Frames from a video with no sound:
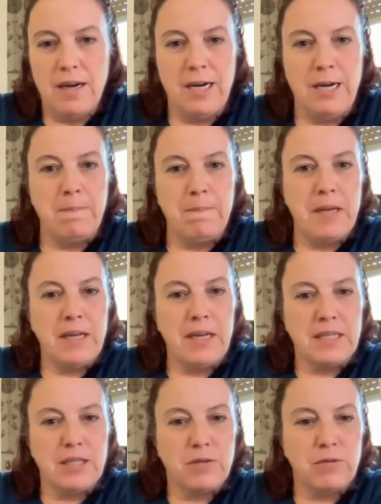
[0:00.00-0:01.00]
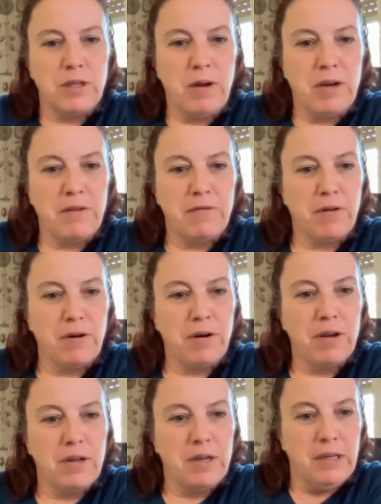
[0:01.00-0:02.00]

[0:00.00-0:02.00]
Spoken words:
Then it gets us really ready for